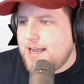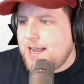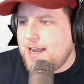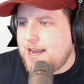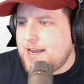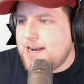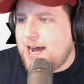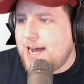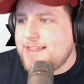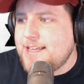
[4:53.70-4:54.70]
And
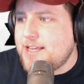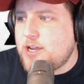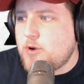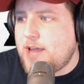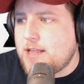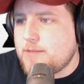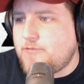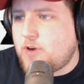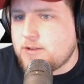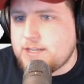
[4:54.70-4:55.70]
I think they go Caleb
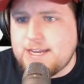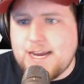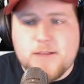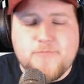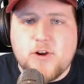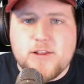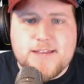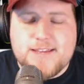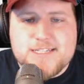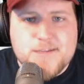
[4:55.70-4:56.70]
Farley. Caleb Farley, I
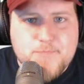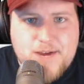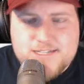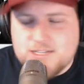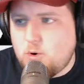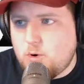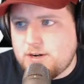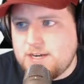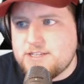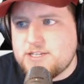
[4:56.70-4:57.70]
think, is the best corner
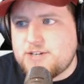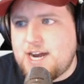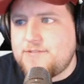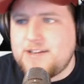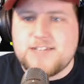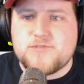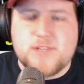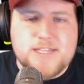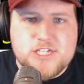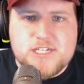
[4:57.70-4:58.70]
in this draft. It's
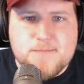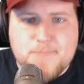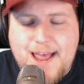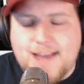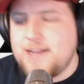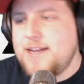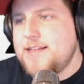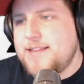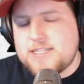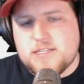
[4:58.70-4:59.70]
really just the back
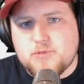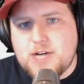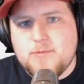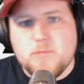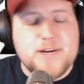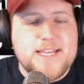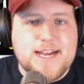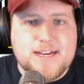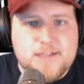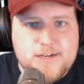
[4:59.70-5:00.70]
that's the problem, but he
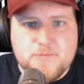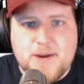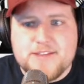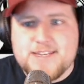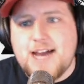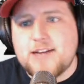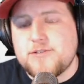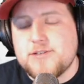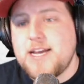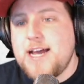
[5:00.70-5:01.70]
got cleared by the doctors.